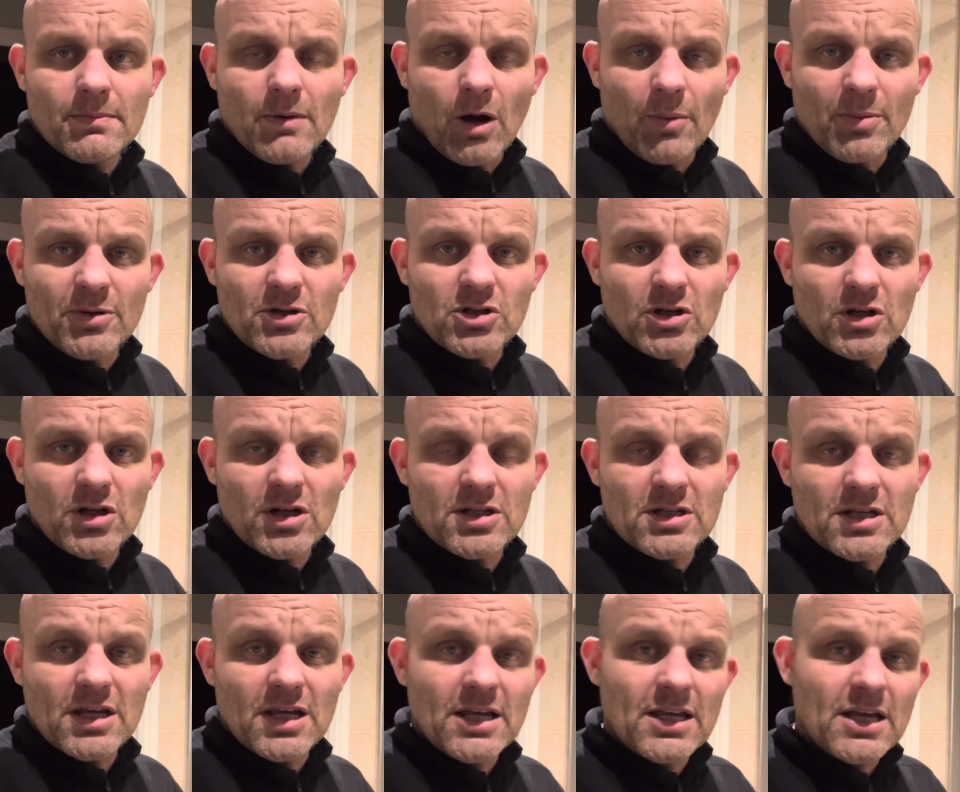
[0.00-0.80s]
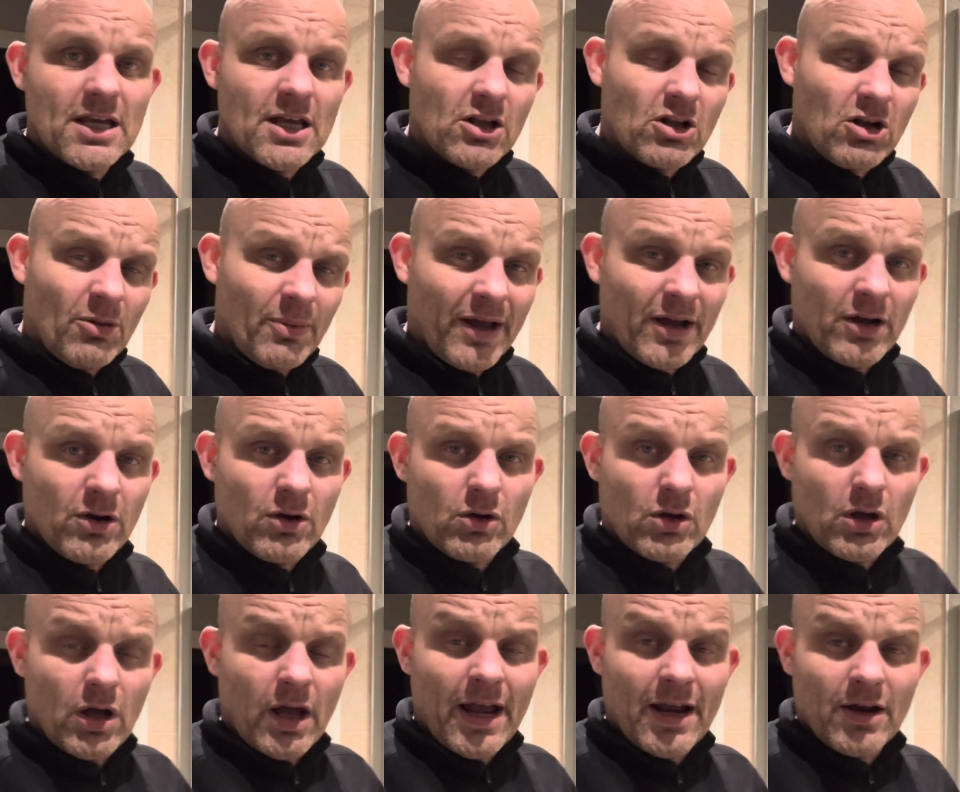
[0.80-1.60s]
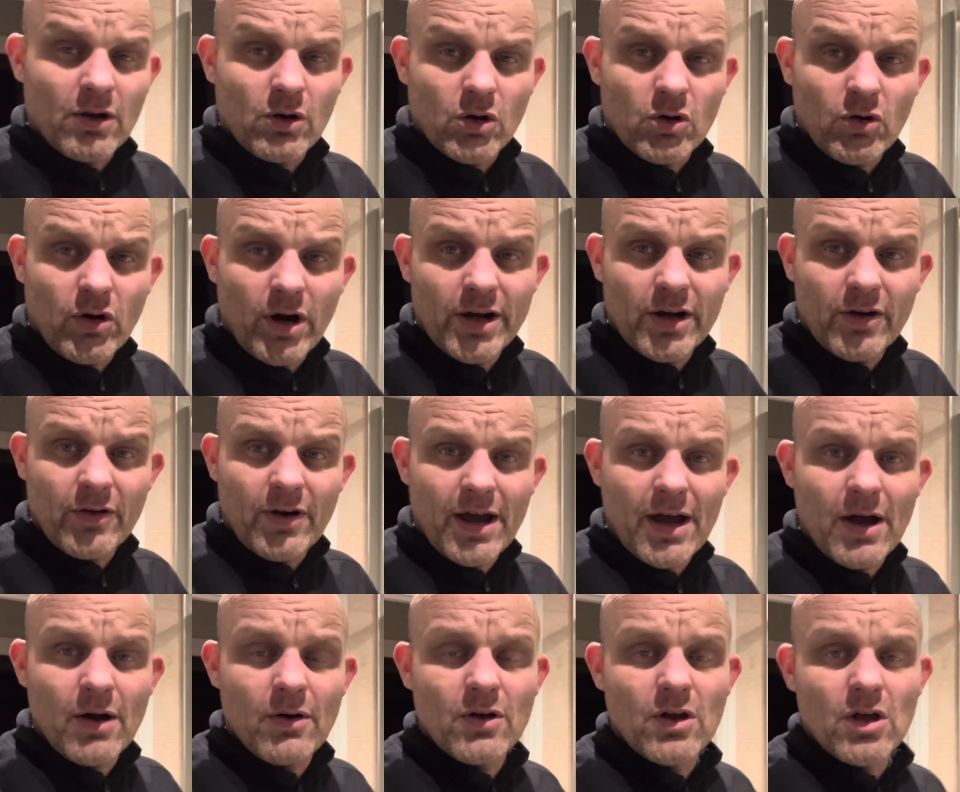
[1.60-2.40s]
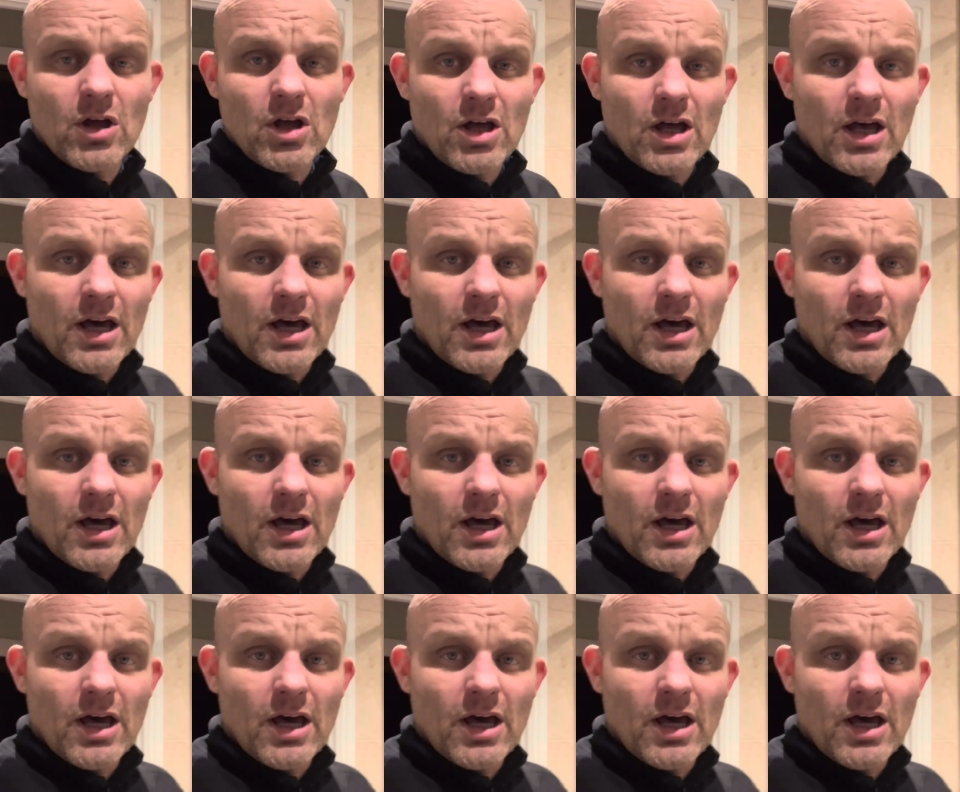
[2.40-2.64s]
opportunity, got my angle grinder out,